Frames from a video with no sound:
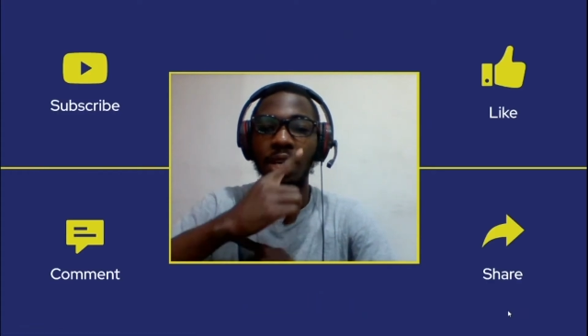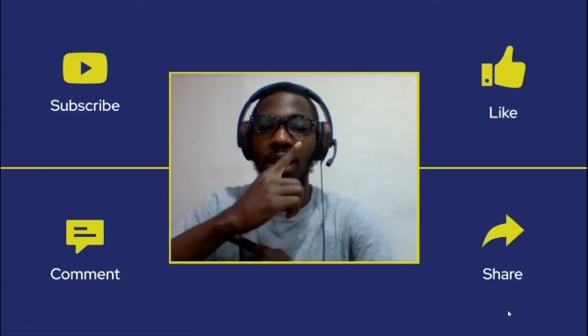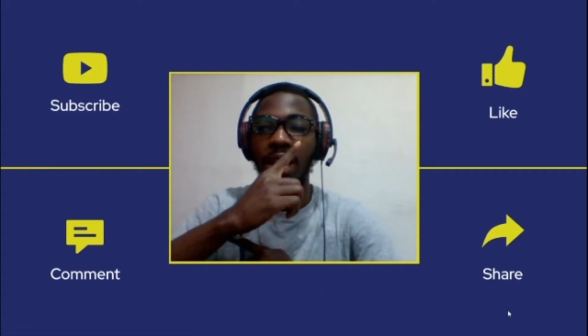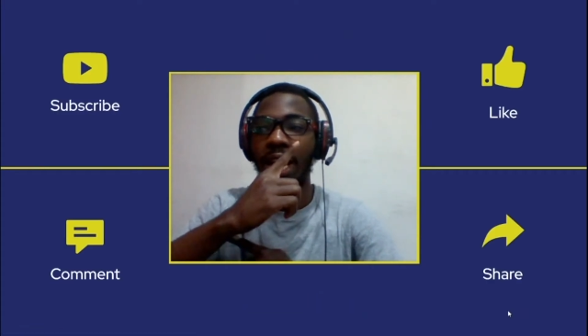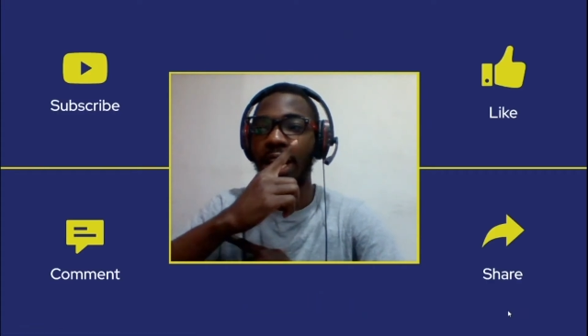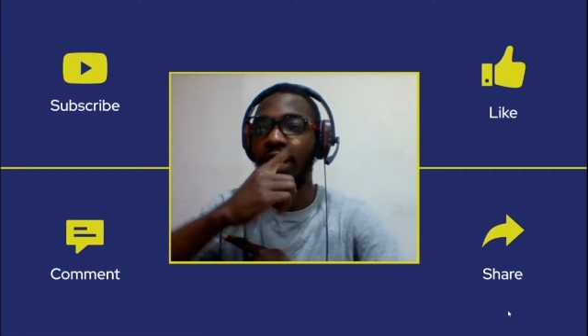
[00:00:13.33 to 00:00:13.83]

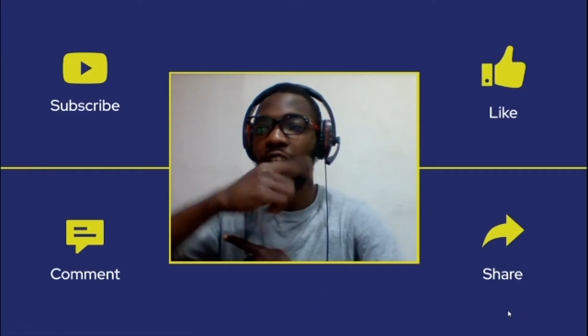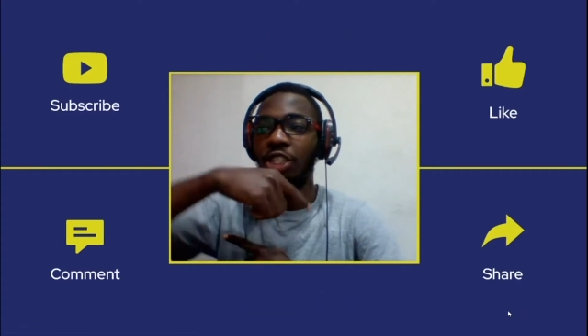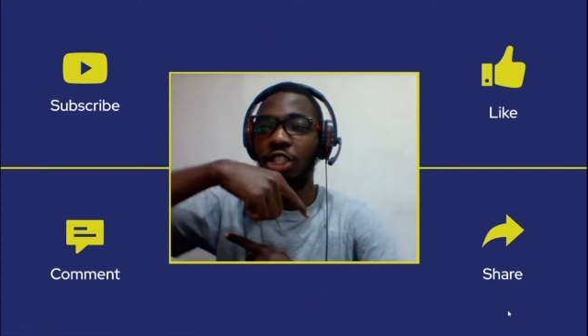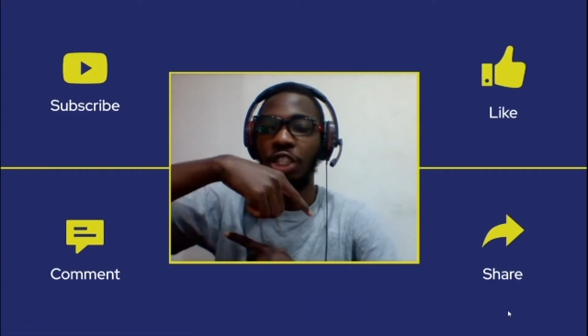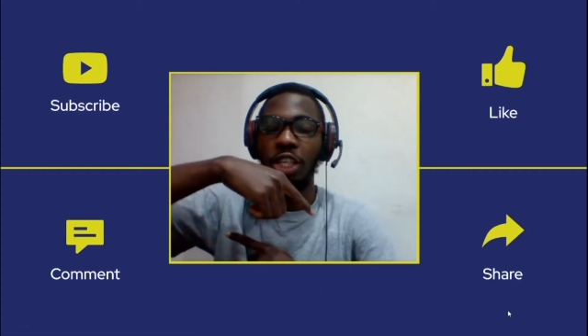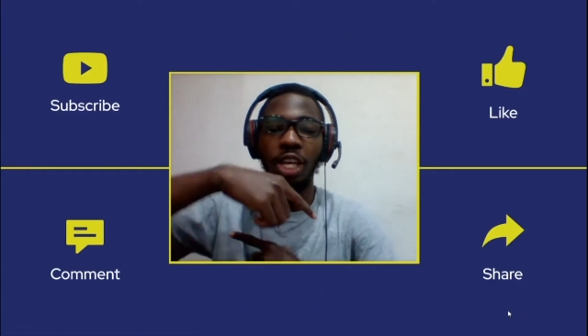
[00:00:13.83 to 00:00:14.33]
like,
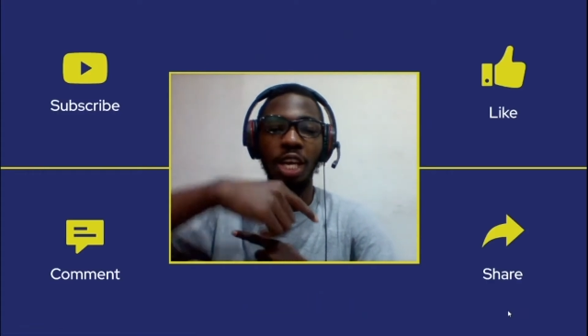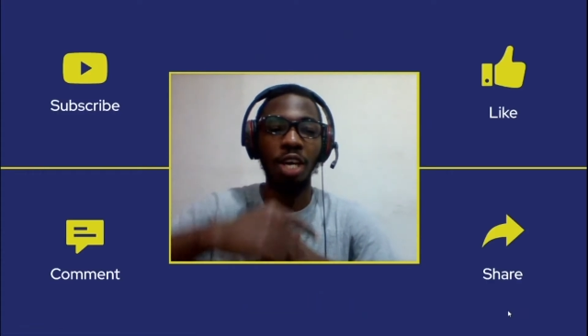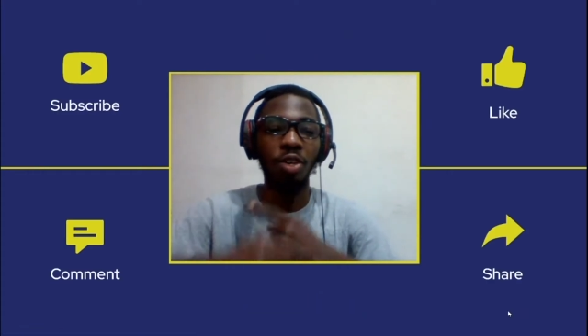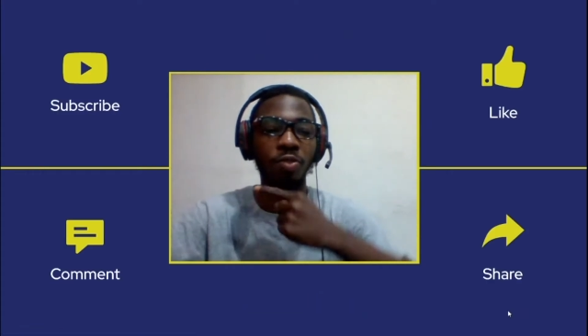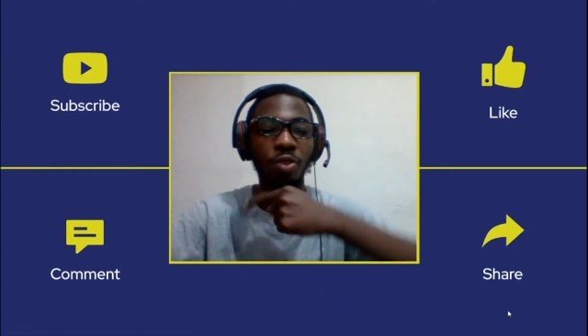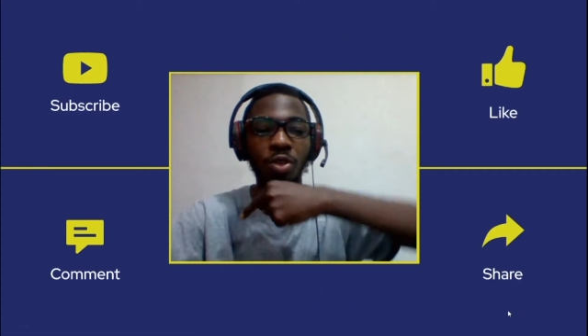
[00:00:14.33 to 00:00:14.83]
share,
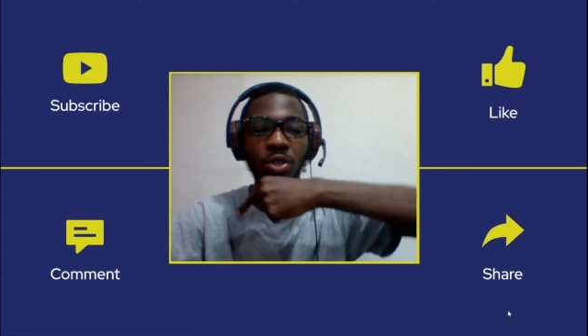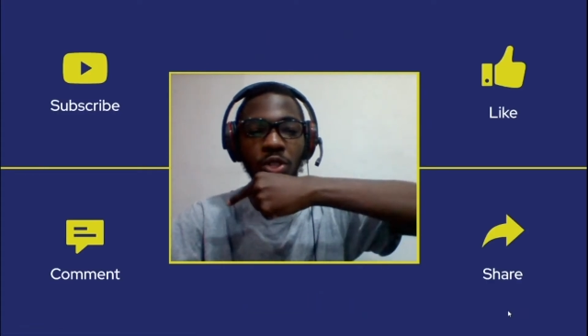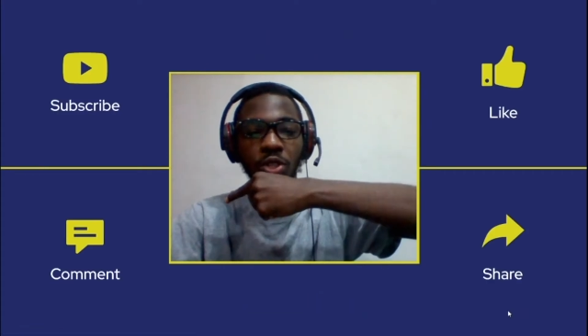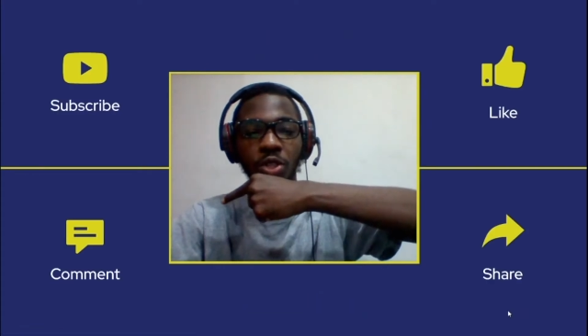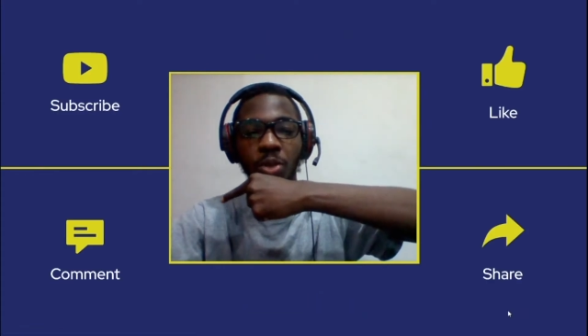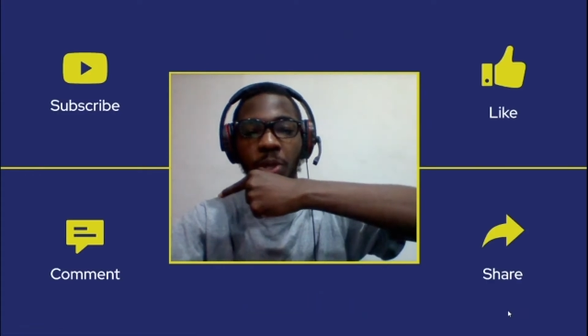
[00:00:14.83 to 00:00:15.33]
and of
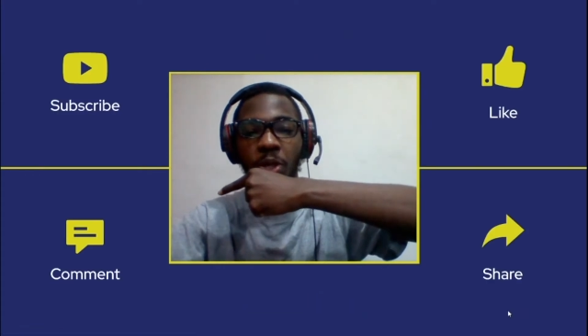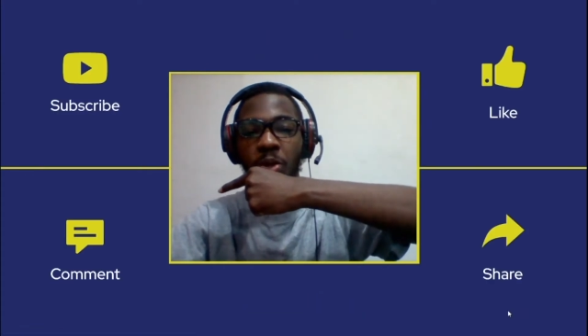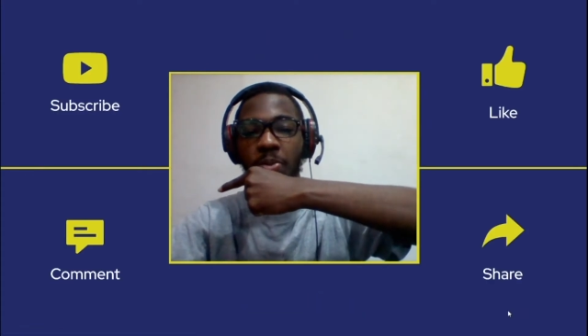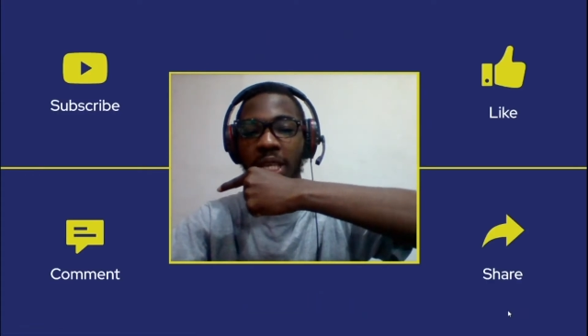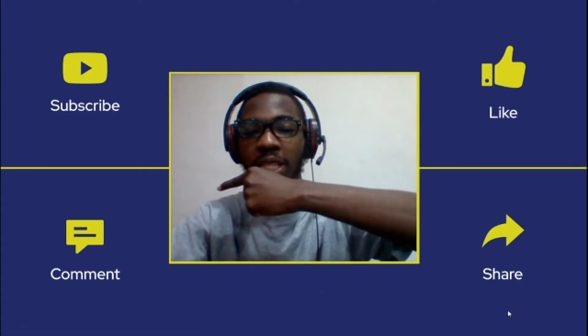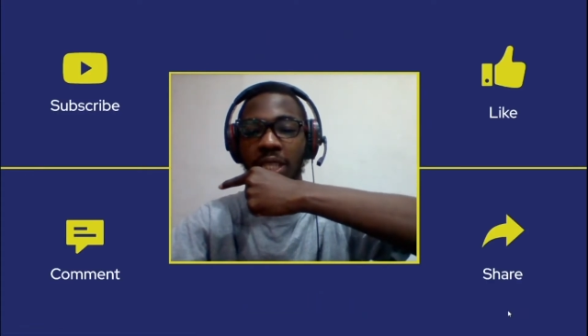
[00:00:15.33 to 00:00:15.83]
course, drop a
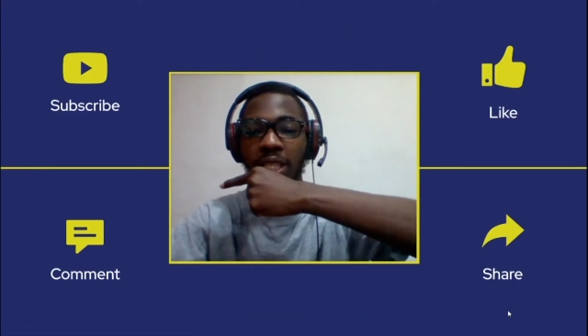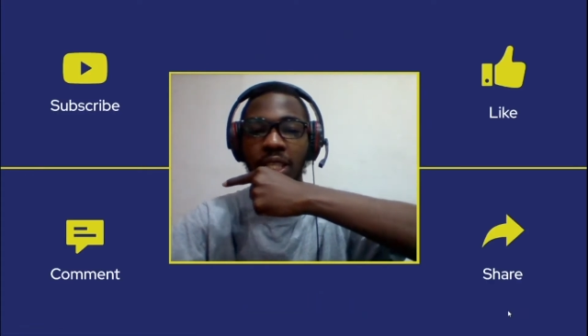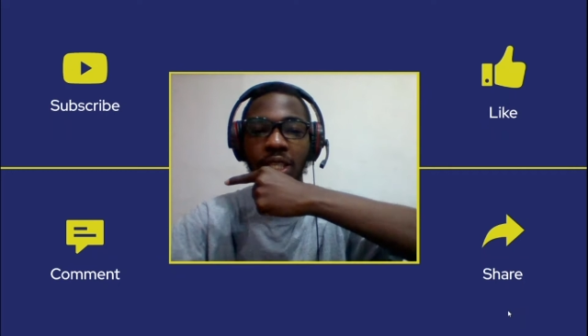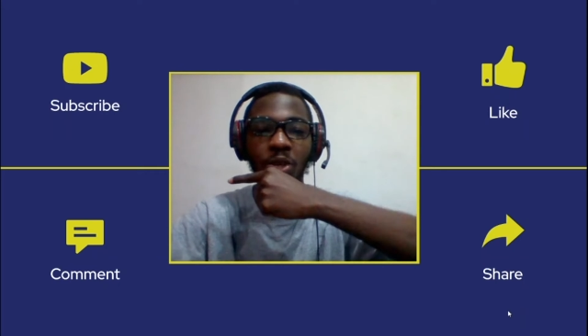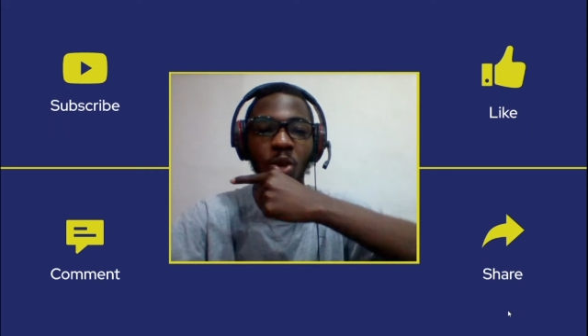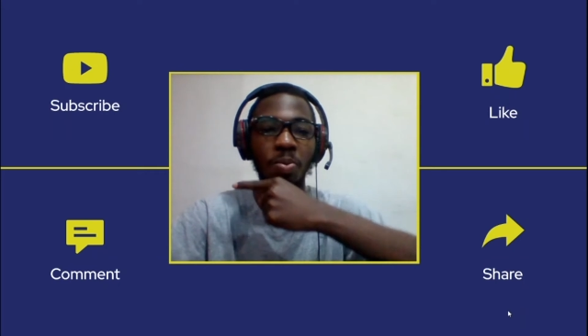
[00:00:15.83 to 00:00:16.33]
comment
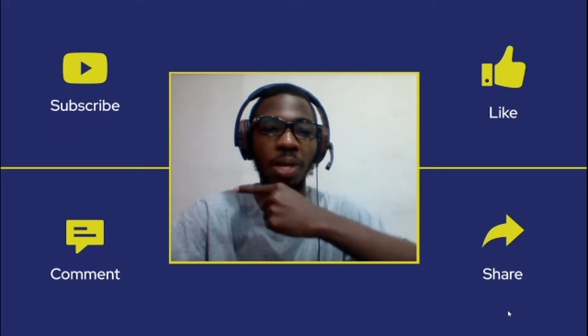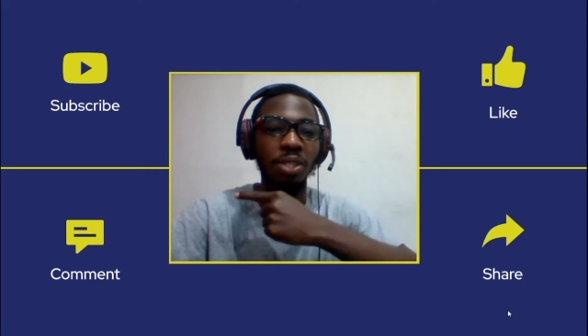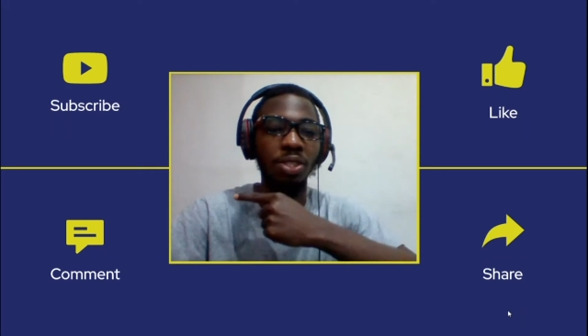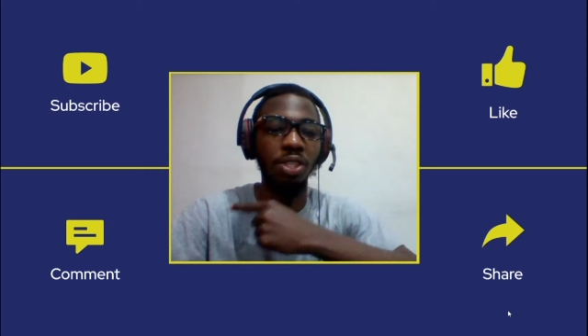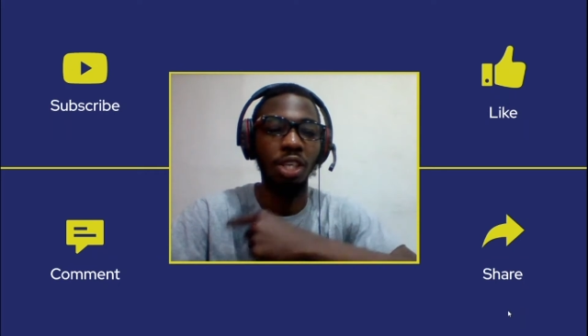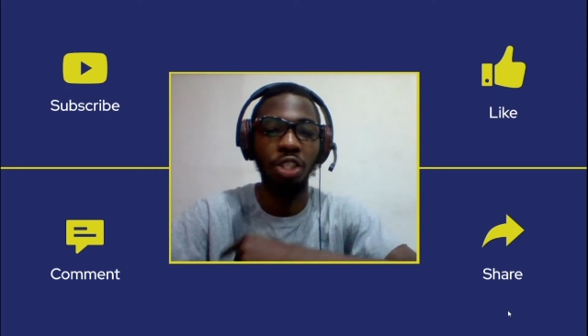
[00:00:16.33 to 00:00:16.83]
in the
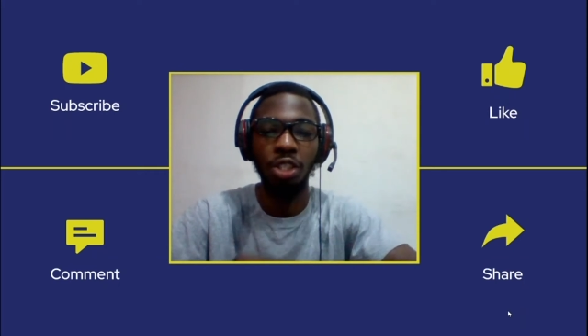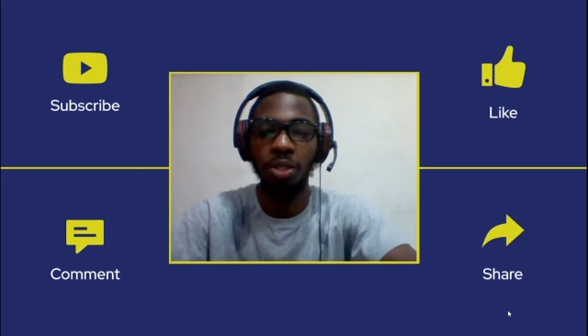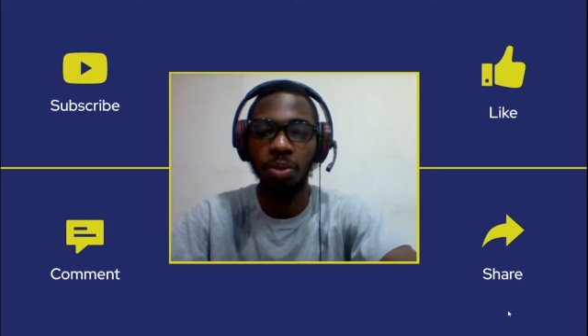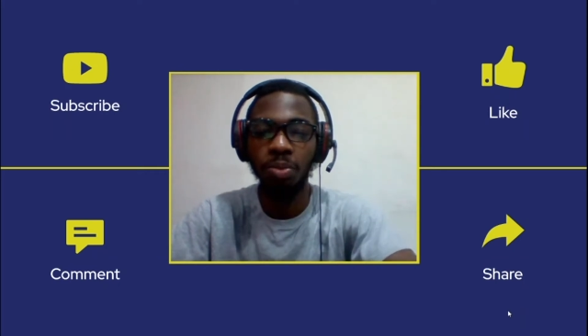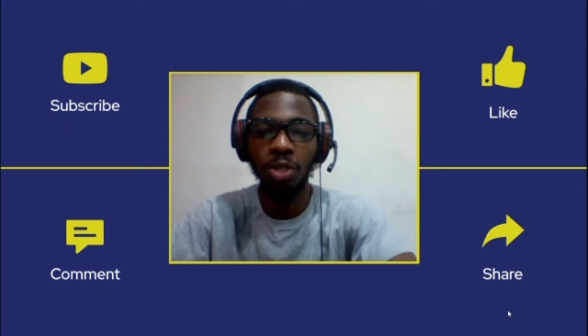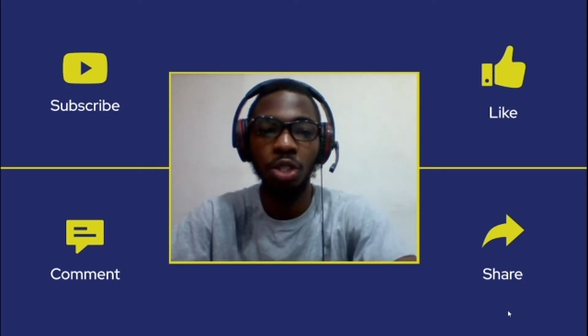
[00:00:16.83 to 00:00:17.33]
comment section.